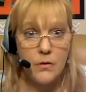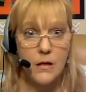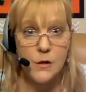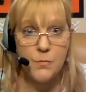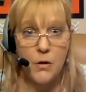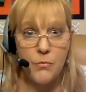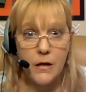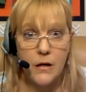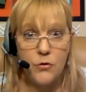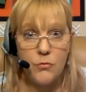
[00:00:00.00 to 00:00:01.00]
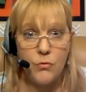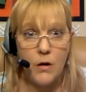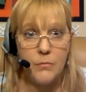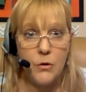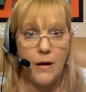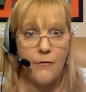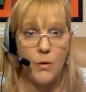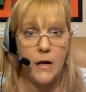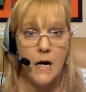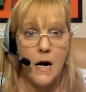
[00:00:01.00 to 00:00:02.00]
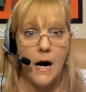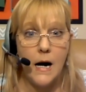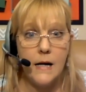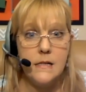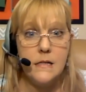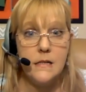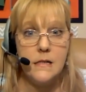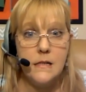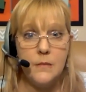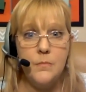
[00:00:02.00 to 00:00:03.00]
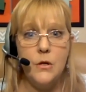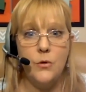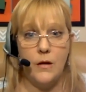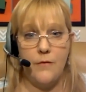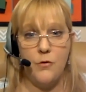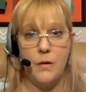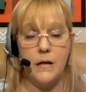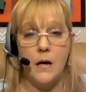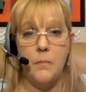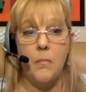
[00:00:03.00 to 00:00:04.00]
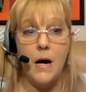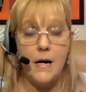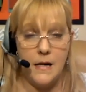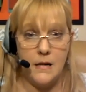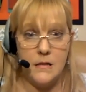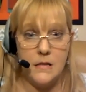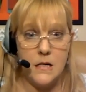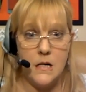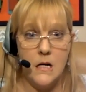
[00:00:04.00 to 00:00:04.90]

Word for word: yes, Barbara, can you mute, mute everyone? I did mute everybody on my end.